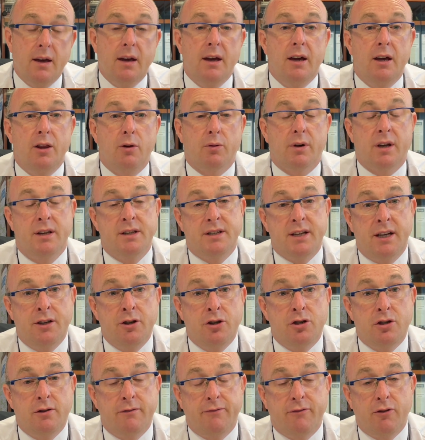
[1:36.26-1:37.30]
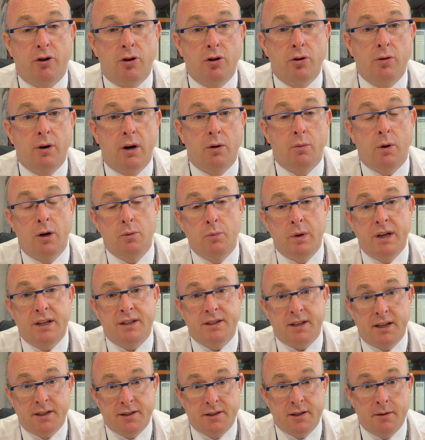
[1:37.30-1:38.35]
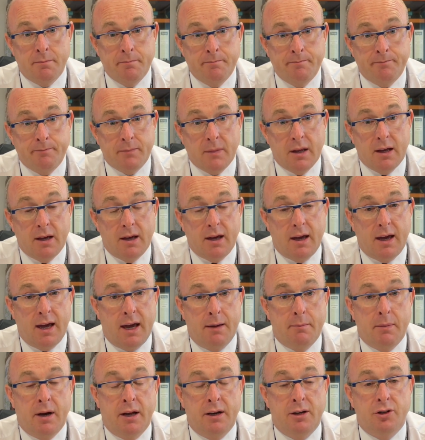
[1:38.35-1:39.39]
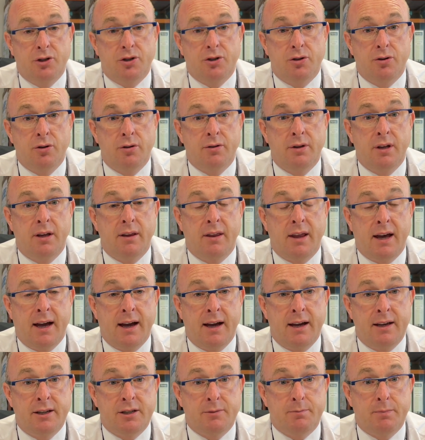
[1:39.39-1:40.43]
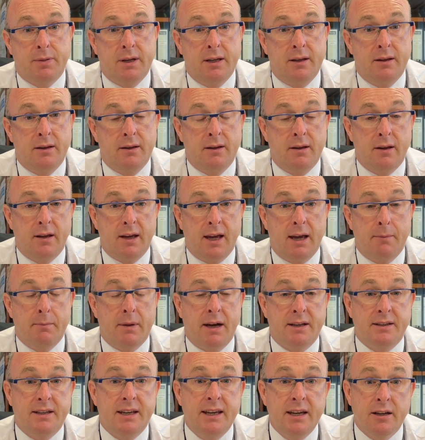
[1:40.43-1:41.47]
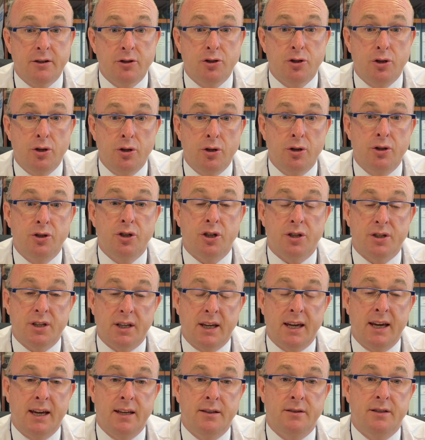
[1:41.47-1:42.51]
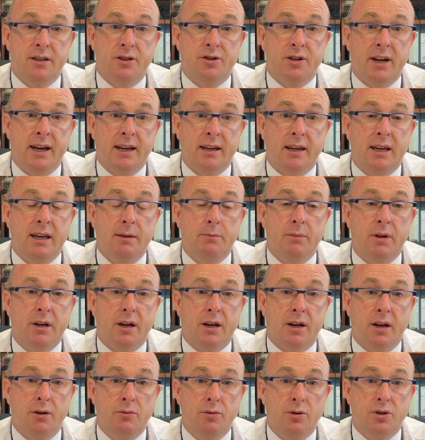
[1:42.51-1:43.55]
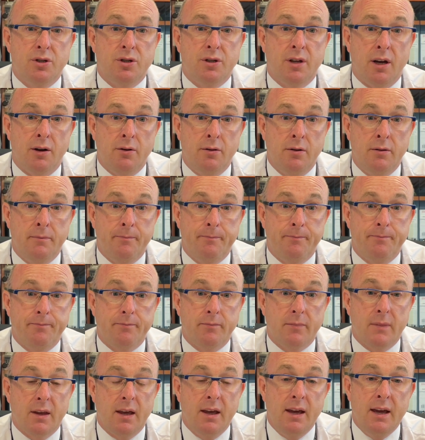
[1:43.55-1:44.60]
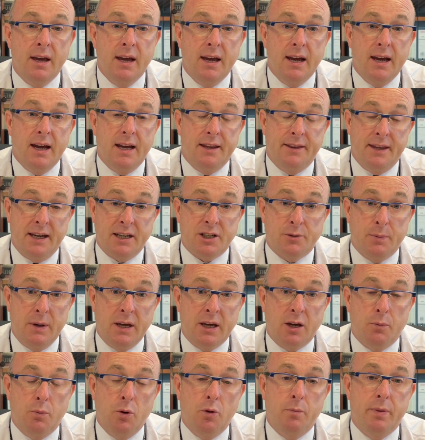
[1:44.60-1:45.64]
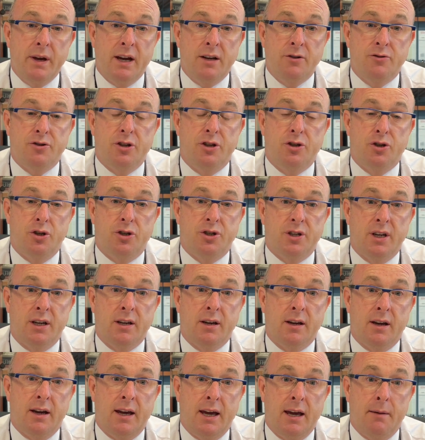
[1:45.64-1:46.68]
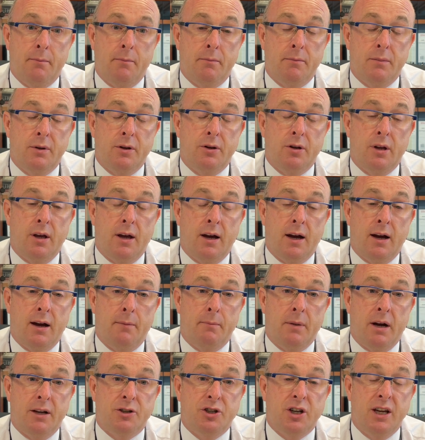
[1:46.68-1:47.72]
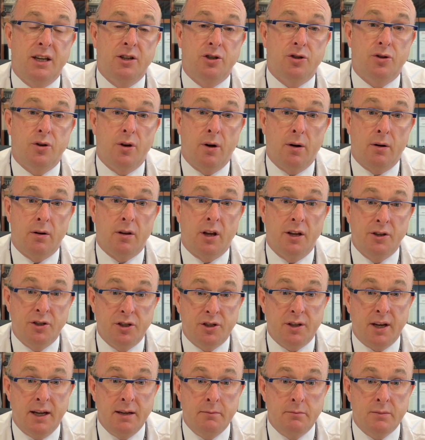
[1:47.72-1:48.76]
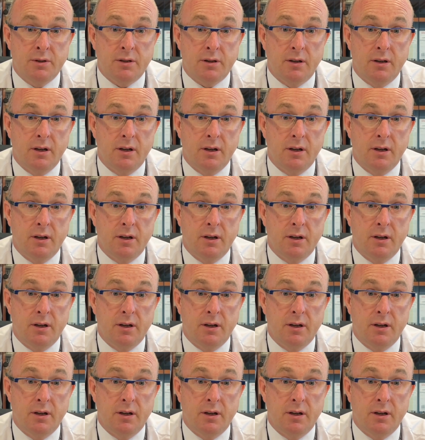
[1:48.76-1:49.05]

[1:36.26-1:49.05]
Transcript: They'll continue to follow our one-way system and ensure that is being adhered to, just again to try and keep the crowds down. Next week we'll be introducing a change to our lunch times.